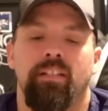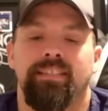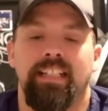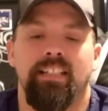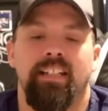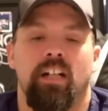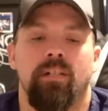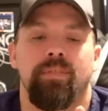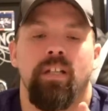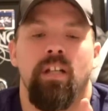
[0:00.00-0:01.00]
Salient
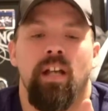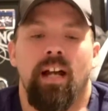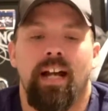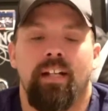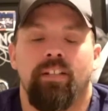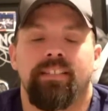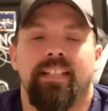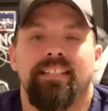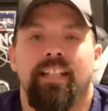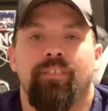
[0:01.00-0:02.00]
Arms iron
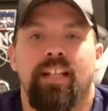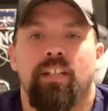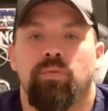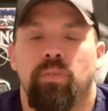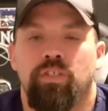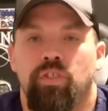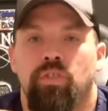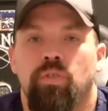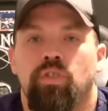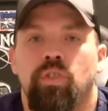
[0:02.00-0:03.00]
sights if that is what you
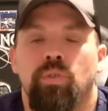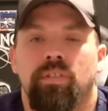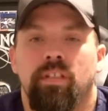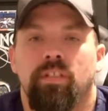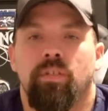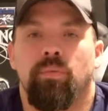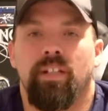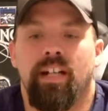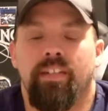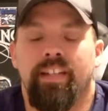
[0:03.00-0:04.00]
do choose to
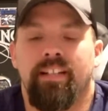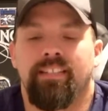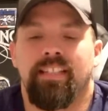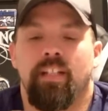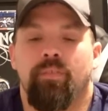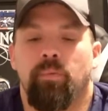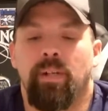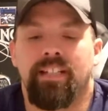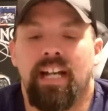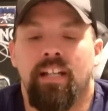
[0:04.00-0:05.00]
run on that instead of a
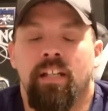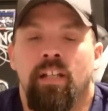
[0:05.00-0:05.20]
red dot.